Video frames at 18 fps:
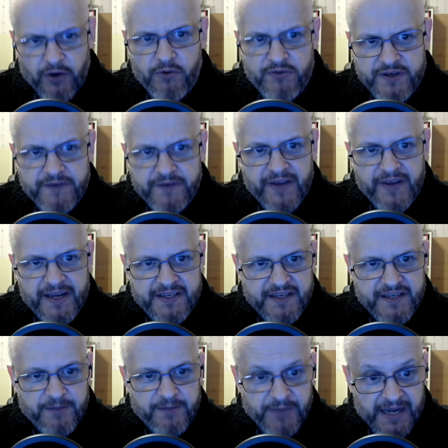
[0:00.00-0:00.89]
Who do you think
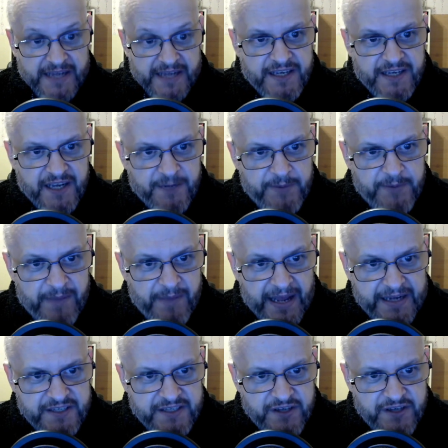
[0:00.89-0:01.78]
it's going to be? Is it going to be
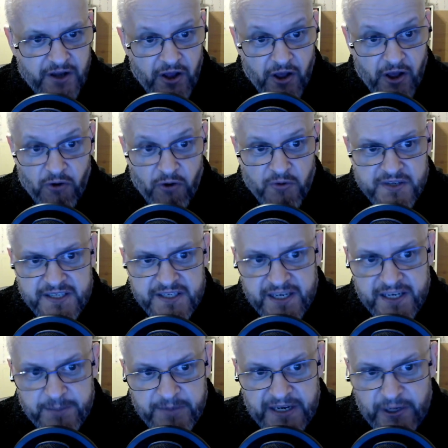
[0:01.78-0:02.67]
Max or is
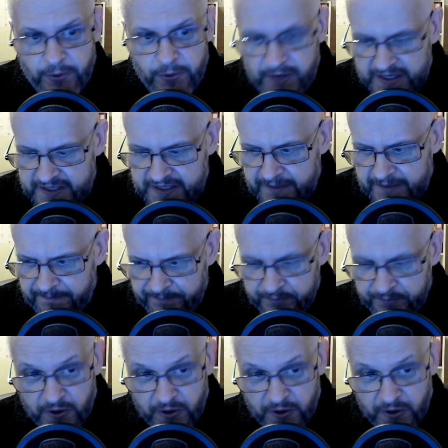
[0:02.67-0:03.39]
it going to be Lewis?